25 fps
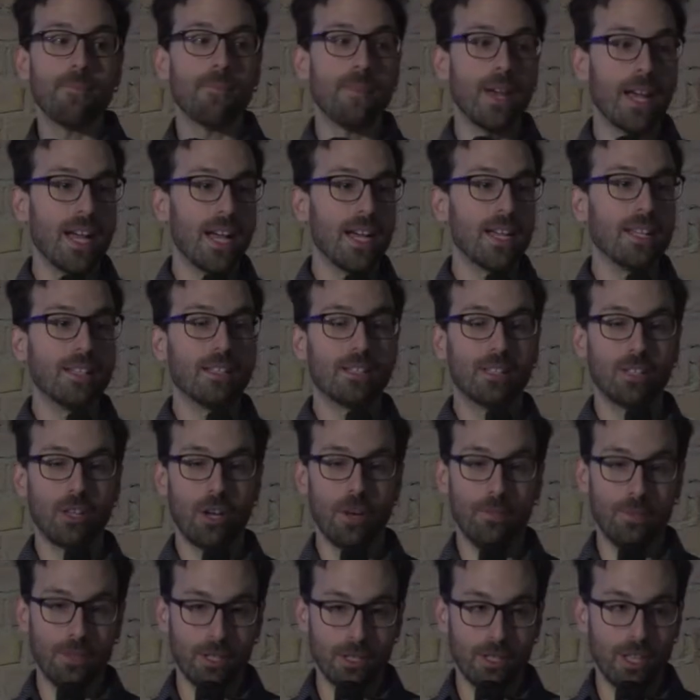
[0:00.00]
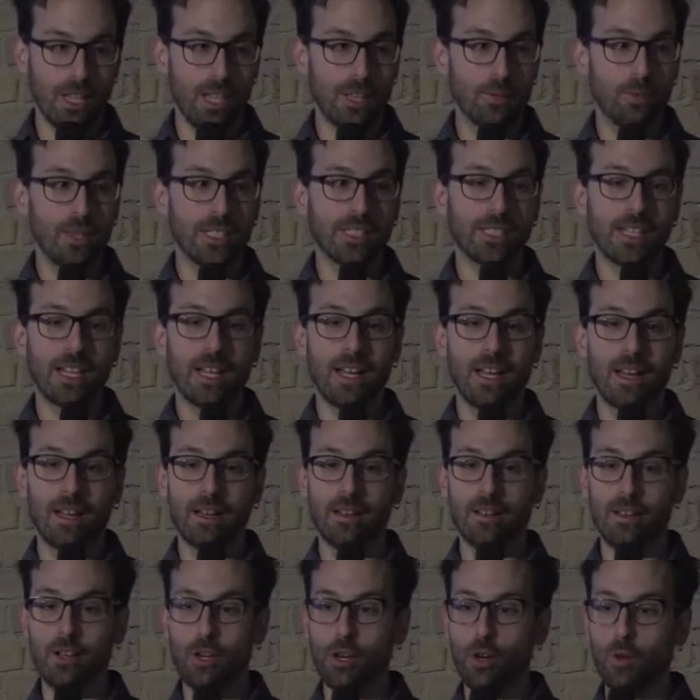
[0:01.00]
But obviously it was
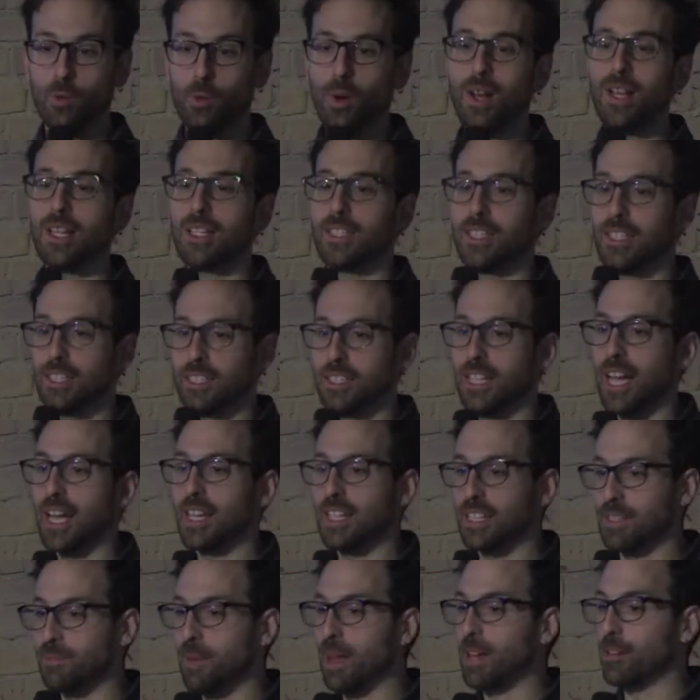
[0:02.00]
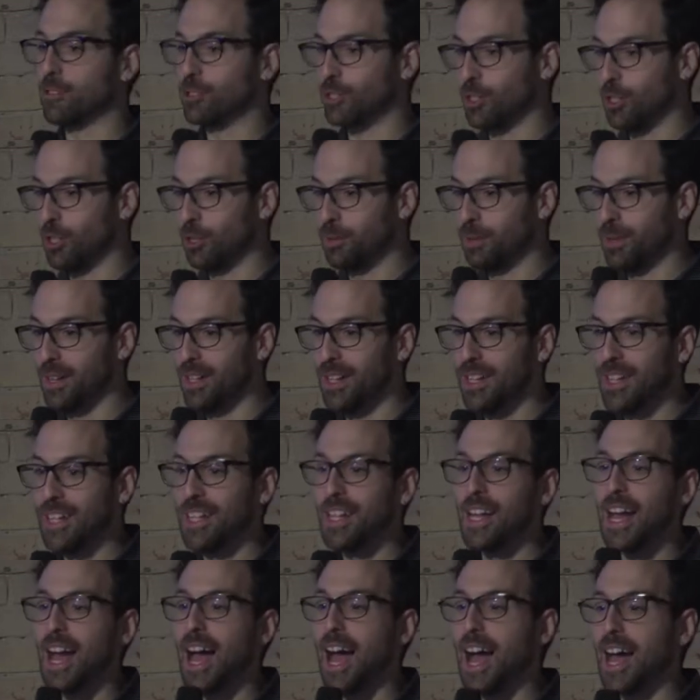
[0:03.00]
a low quality Chinese microscope
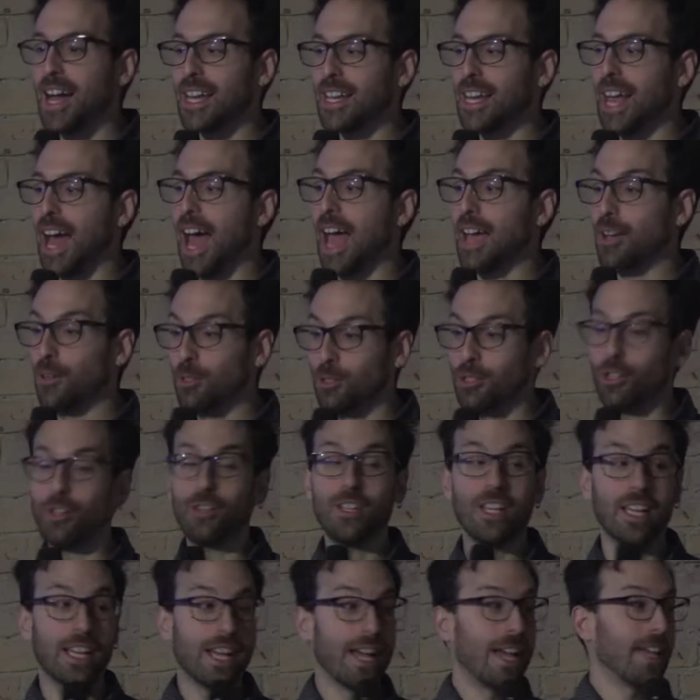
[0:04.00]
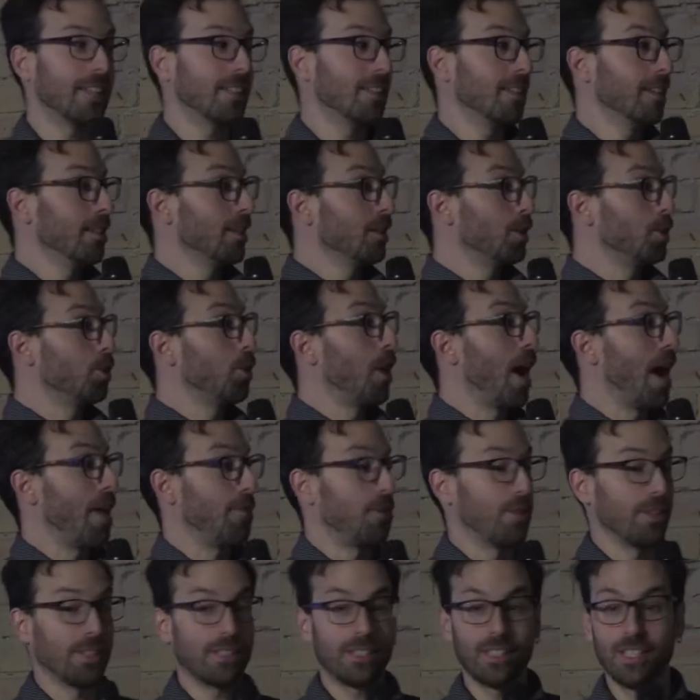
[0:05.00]
and I could only get
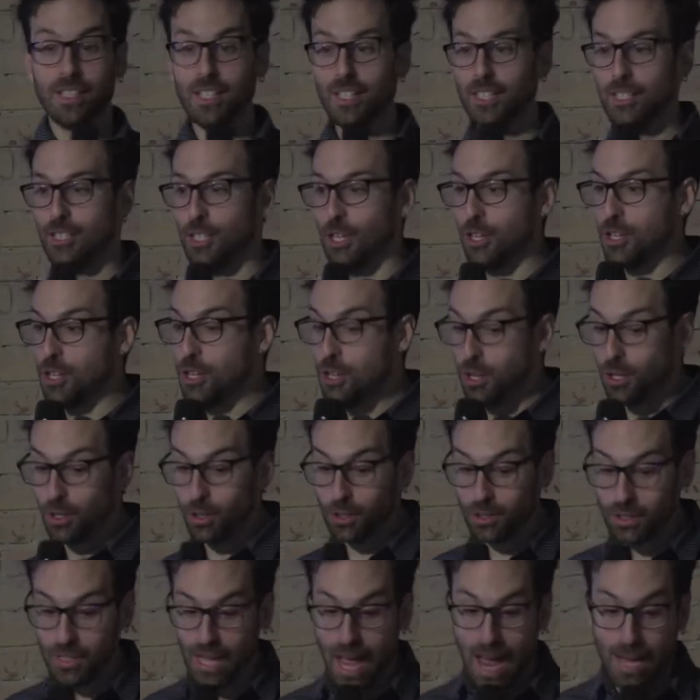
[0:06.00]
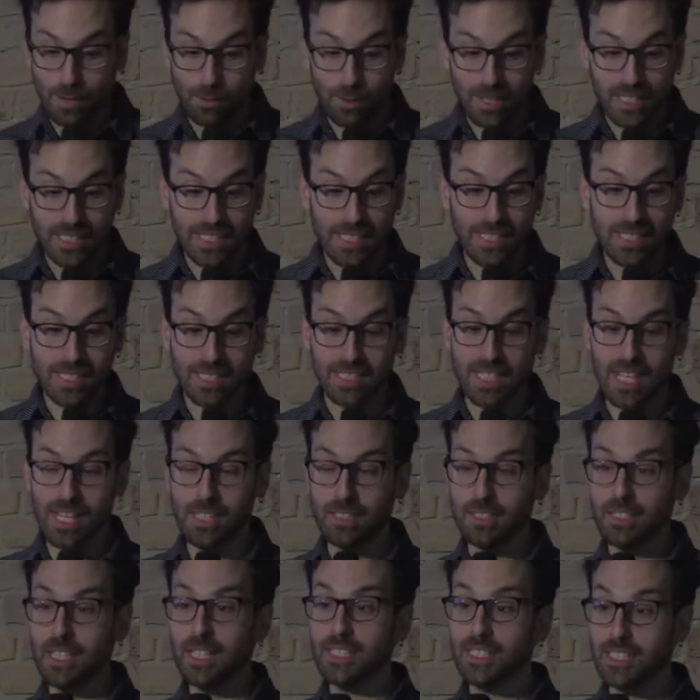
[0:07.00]
200. So you could actually see the
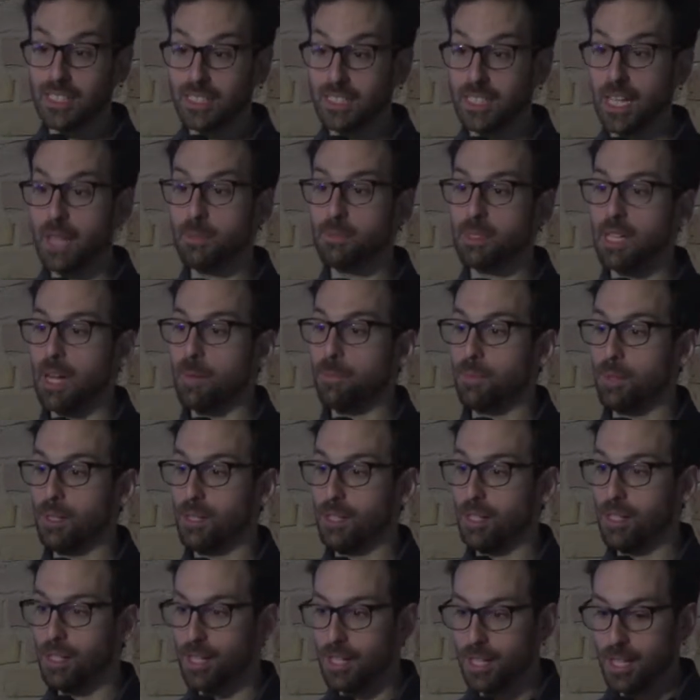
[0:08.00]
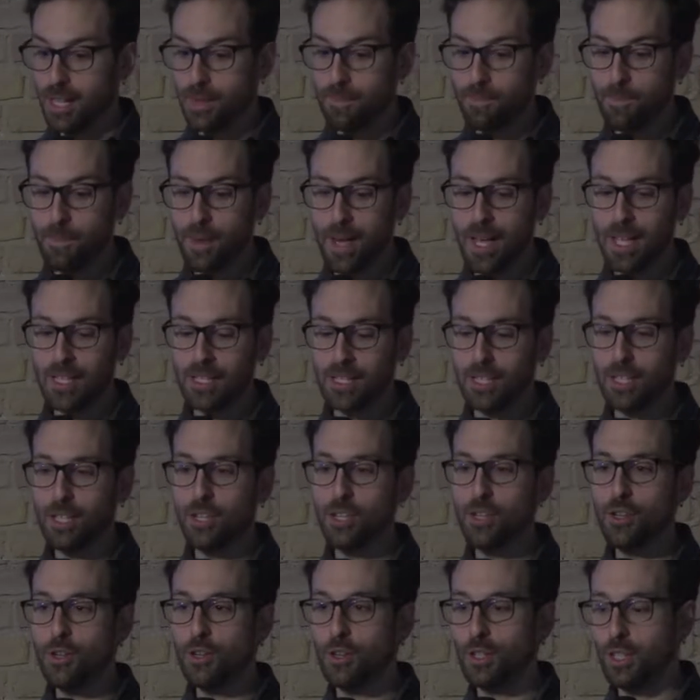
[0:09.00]
cells, that's the same sample, but
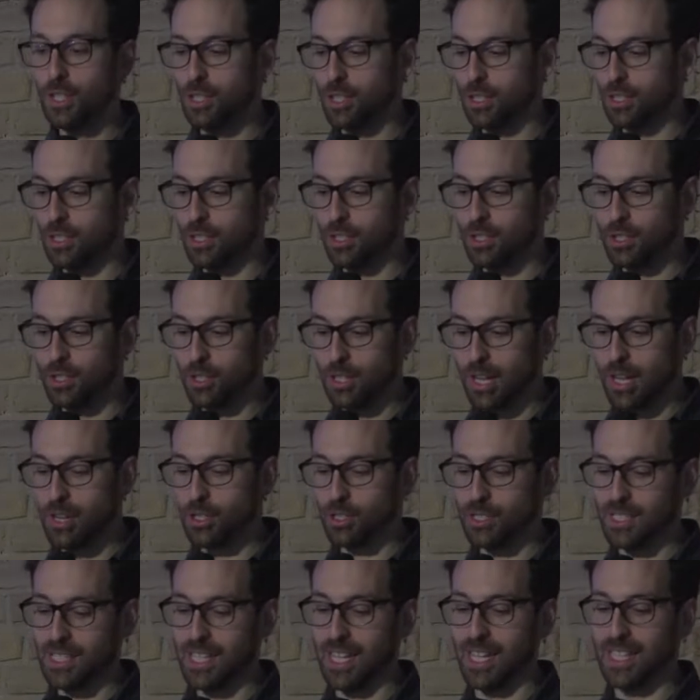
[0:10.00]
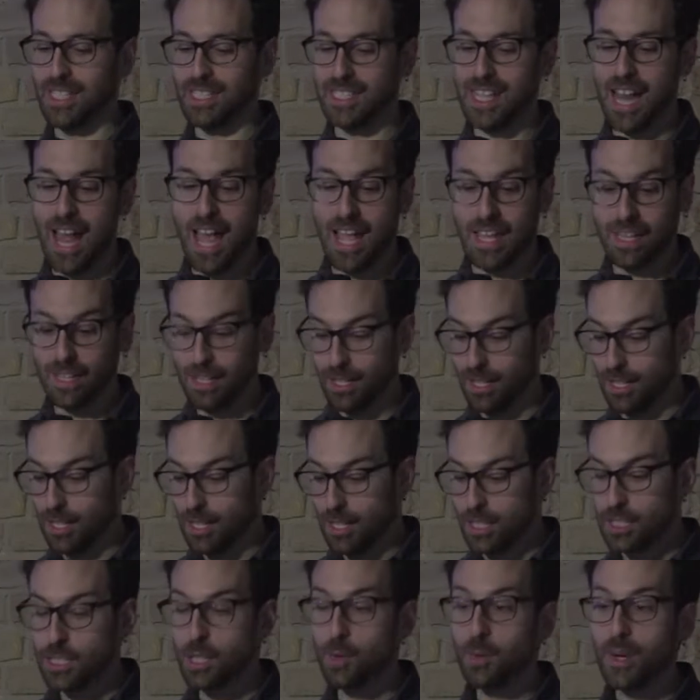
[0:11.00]
you cannot see inside.
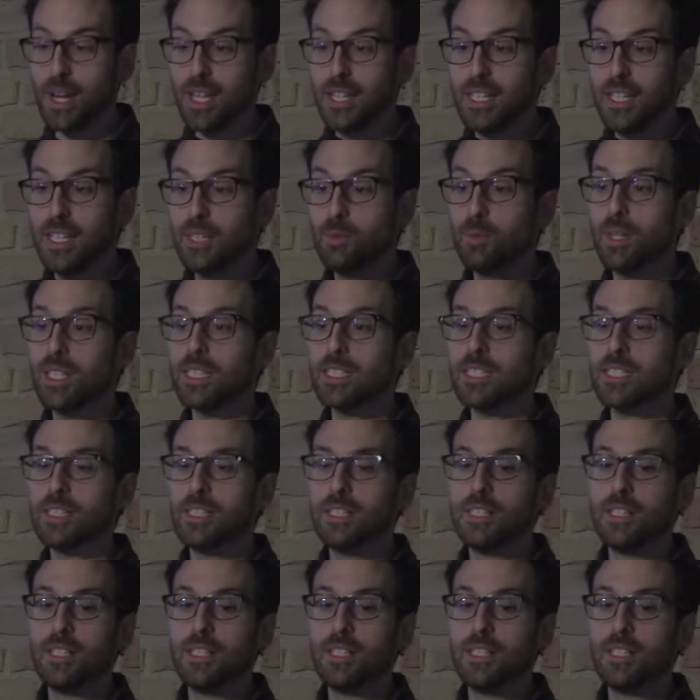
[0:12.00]
So what I did was,